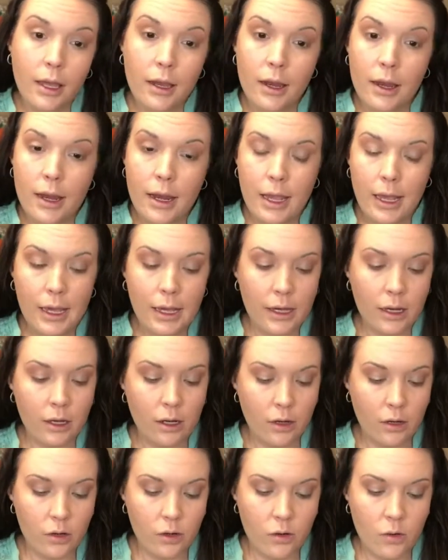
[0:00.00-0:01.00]

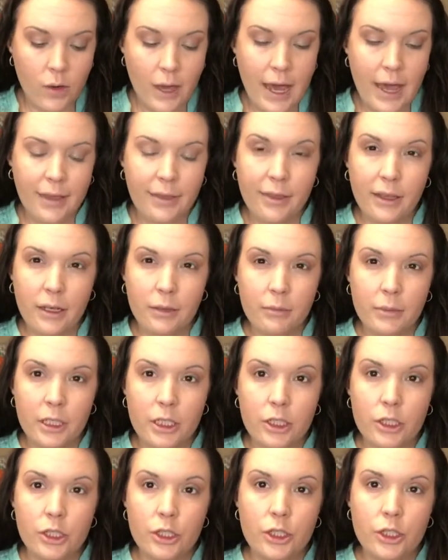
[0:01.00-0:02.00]
Now, I think
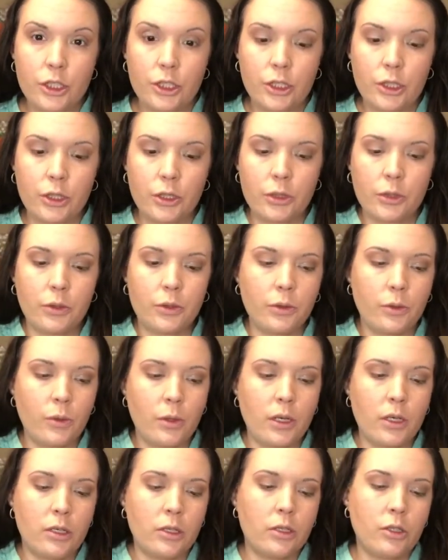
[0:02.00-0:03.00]
I'm going to
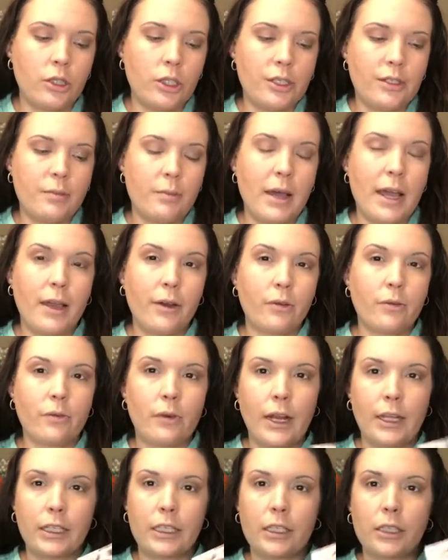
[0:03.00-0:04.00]
do just my
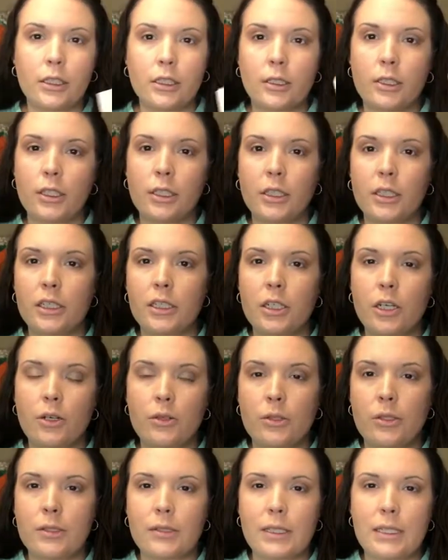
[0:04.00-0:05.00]
regular
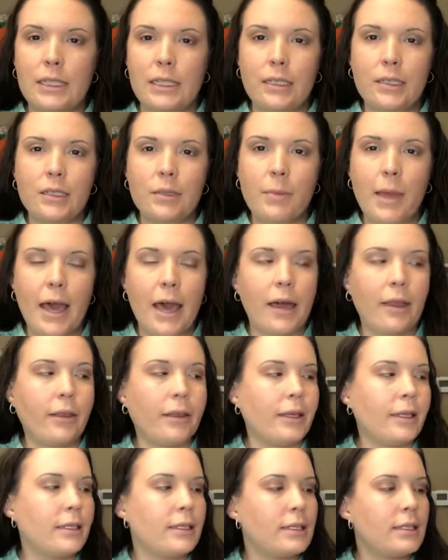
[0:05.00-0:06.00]
Coastal Scents
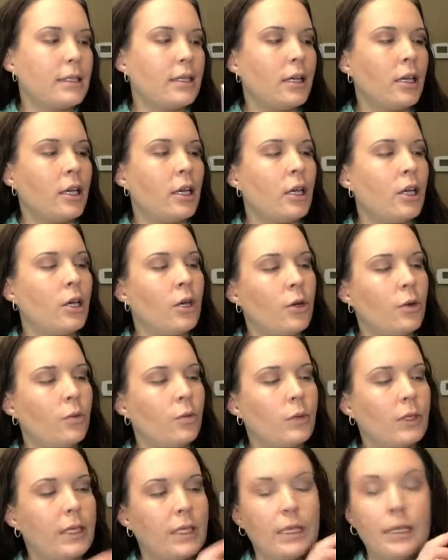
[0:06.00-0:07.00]
palette
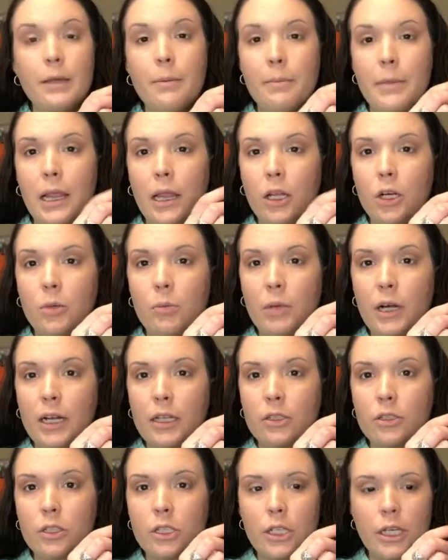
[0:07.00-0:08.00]
with my little
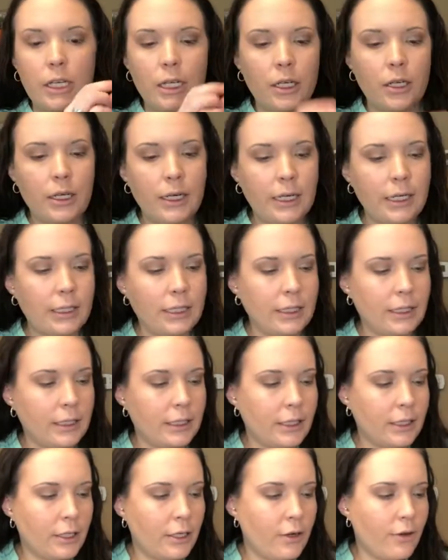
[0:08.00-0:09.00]
brown shade right
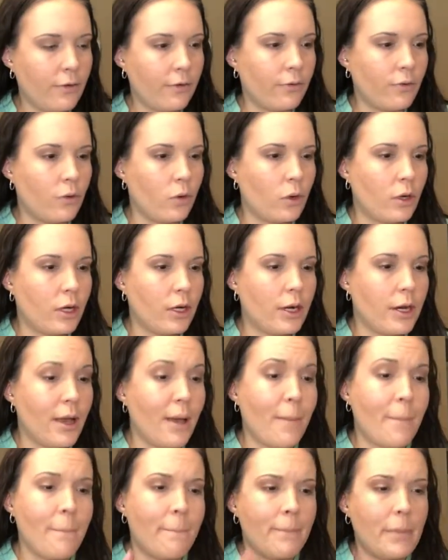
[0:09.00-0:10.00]
here for
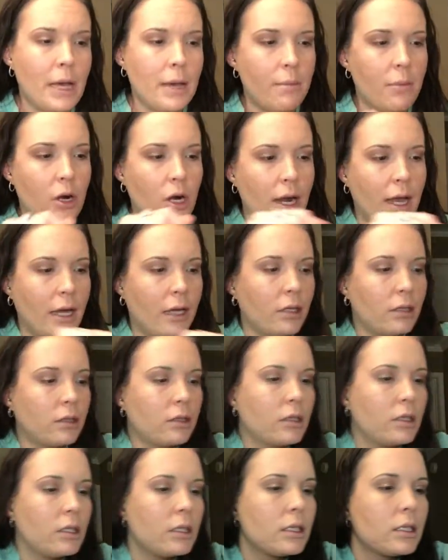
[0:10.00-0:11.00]
my
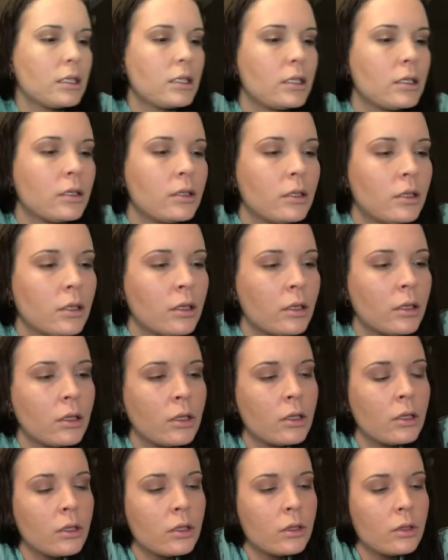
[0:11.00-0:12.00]
brows,
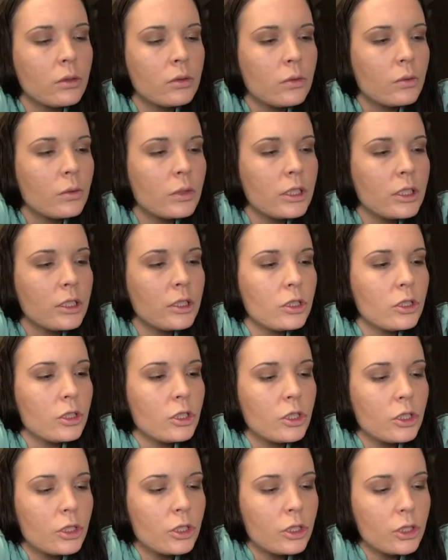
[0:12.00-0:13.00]

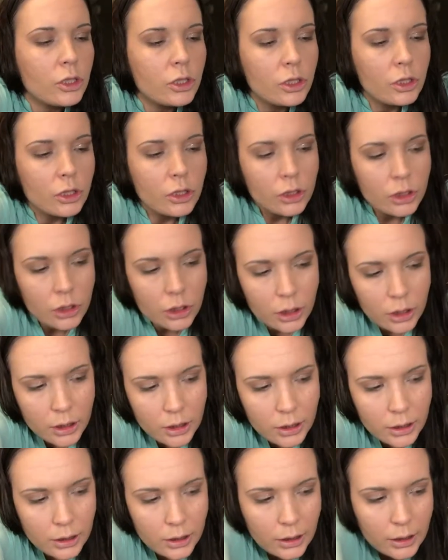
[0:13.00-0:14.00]
which
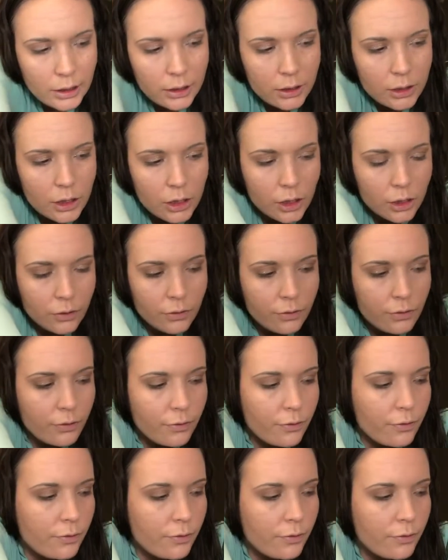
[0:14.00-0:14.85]
I need to